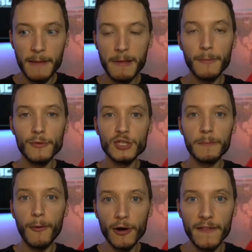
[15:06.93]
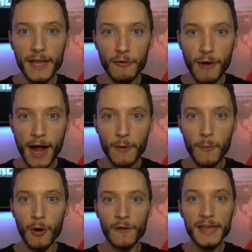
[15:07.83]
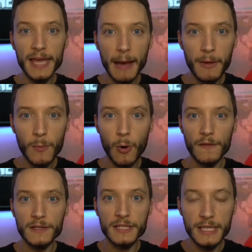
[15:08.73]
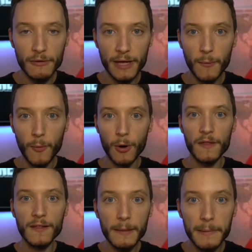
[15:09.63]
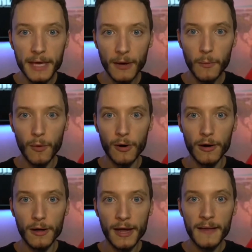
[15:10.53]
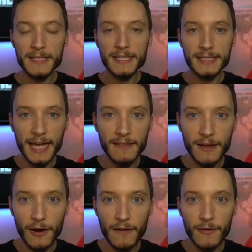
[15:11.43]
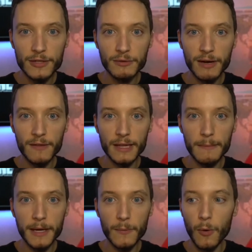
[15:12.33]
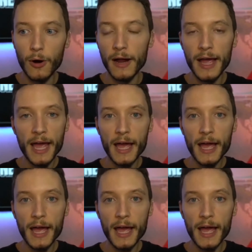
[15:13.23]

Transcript: People who supported the Iraq war, the Yemen war, the Syria war, the Libya war. This is the 10th year anniversary of the Libya war.